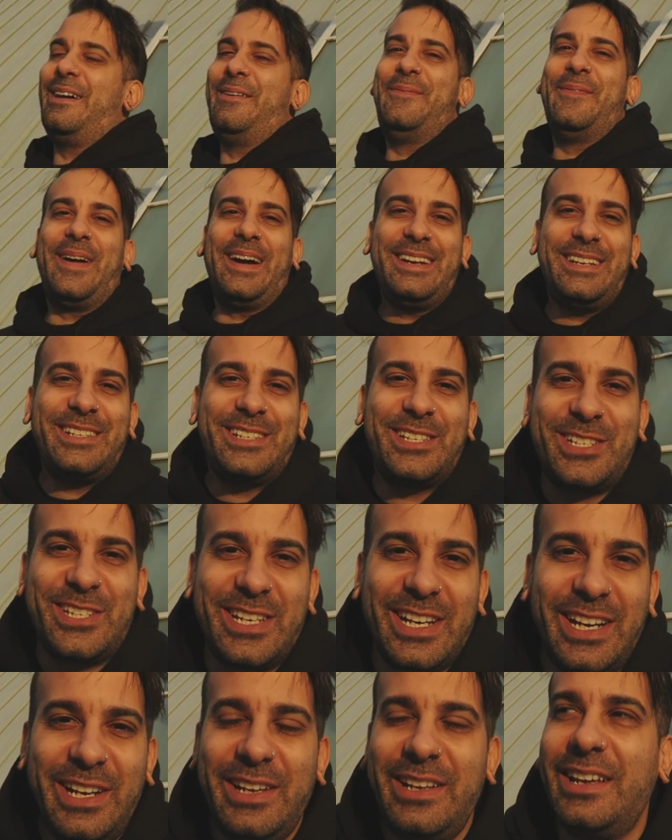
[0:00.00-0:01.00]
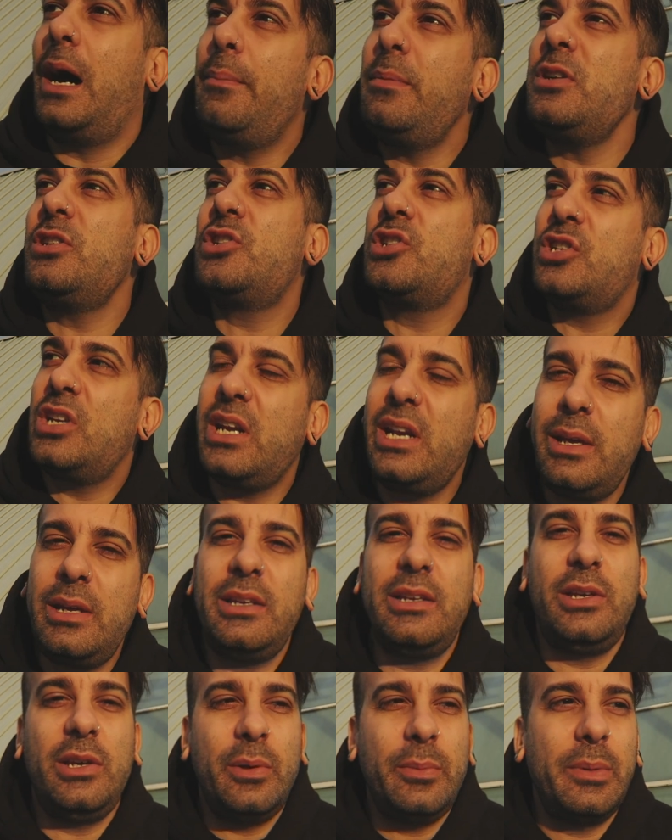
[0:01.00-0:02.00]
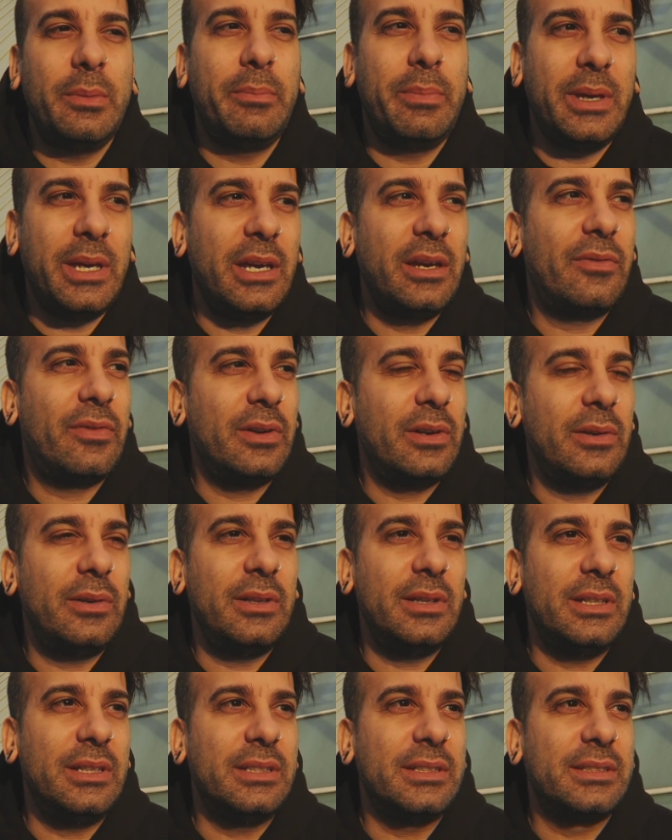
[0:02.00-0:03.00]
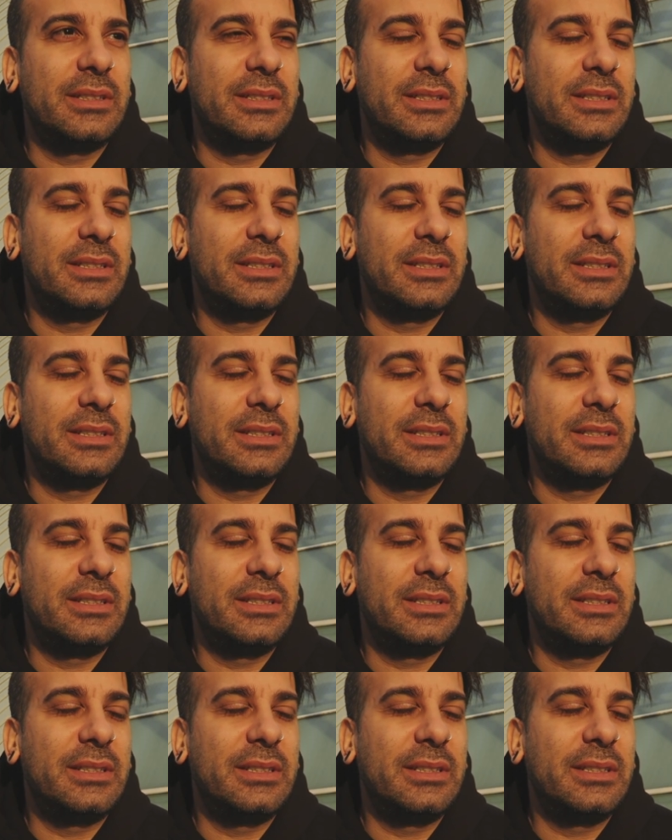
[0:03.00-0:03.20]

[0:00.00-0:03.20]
Am I shitty? I'm a shitty human being for doing this.